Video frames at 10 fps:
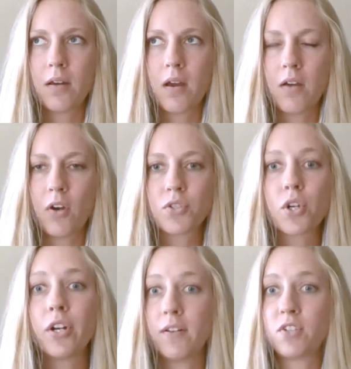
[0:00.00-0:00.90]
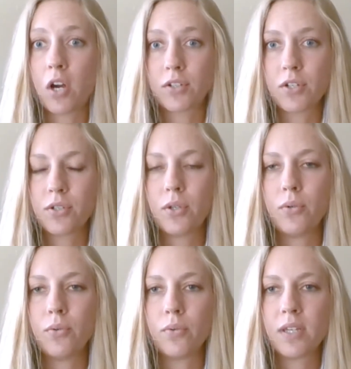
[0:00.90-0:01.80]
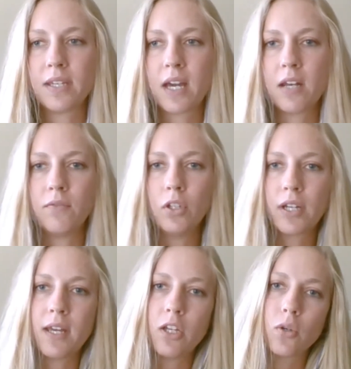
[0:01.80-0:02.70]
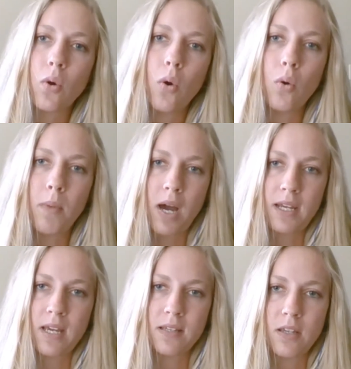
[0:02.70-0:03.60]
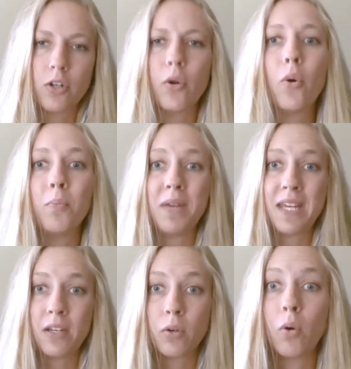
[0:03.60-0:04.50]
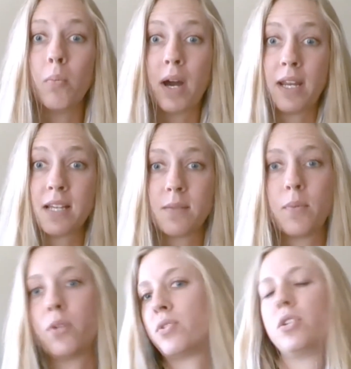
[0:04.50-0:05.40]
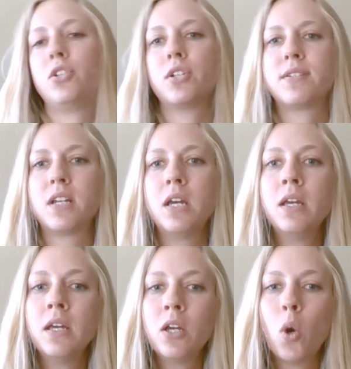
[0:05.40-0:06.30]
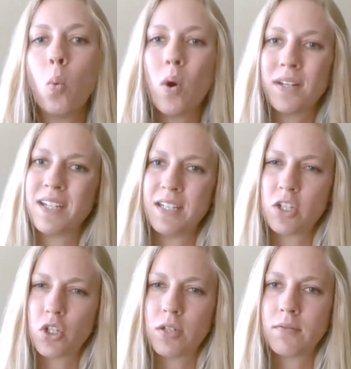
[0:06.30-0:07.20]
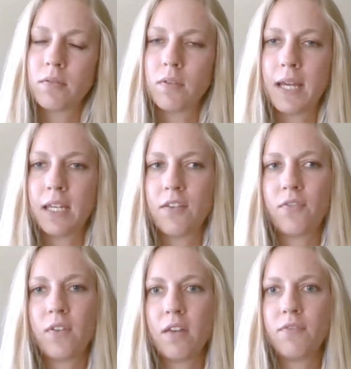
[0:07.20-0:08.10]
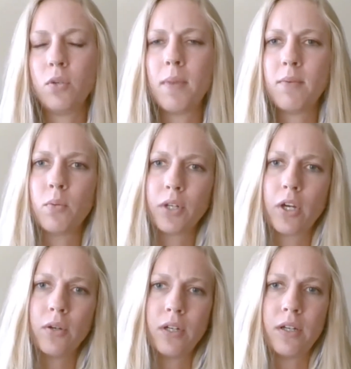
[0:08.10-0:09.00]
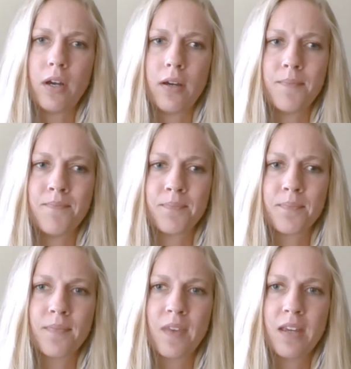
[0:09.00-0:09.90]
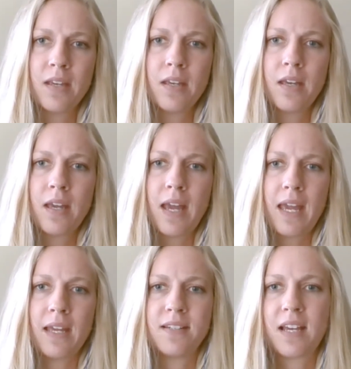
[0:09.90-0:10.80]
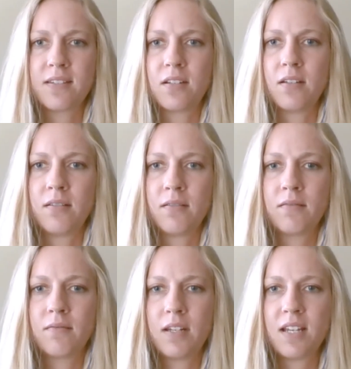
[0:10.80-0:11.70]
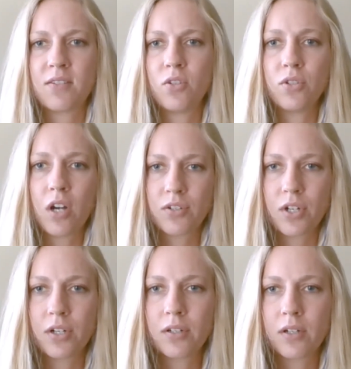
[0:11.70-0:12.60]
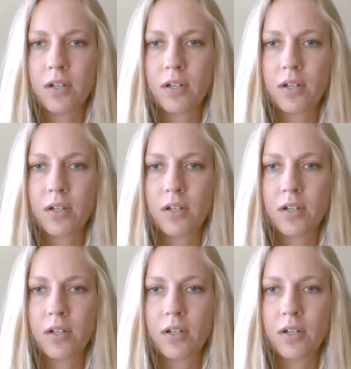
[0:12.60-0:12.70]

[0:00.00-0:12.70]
of alternative doctors who can kind of look at your whole body, at your whole being or whole body, as opposed to just one condition. Like if you maybe were to go to a intestinal doctor,